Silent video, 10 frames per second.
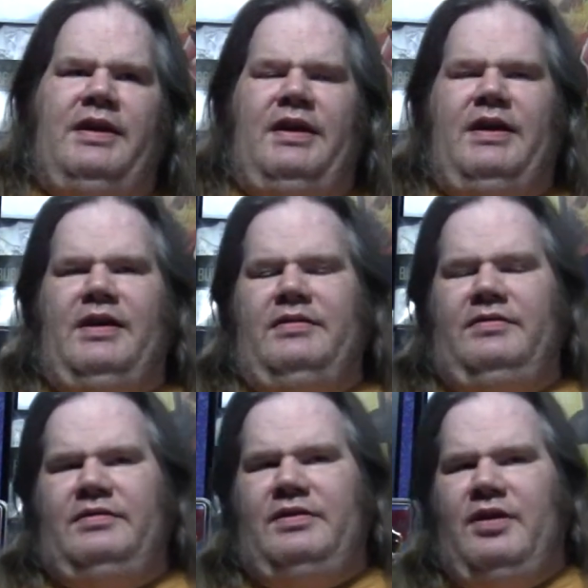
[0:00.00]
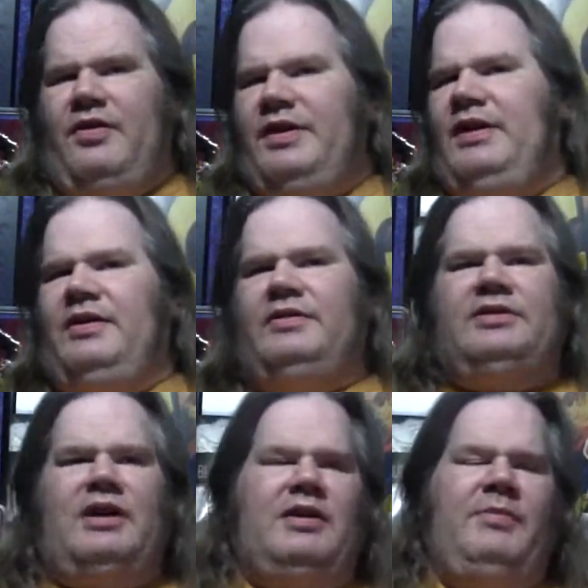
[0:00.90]
And, you know, he'll
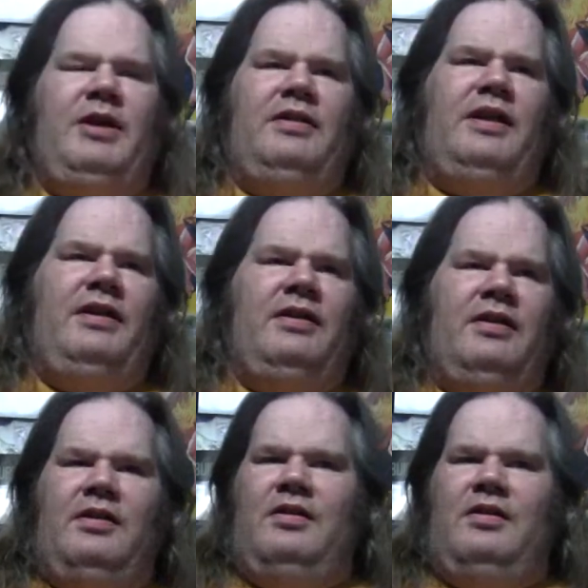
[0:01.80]
talk about, like,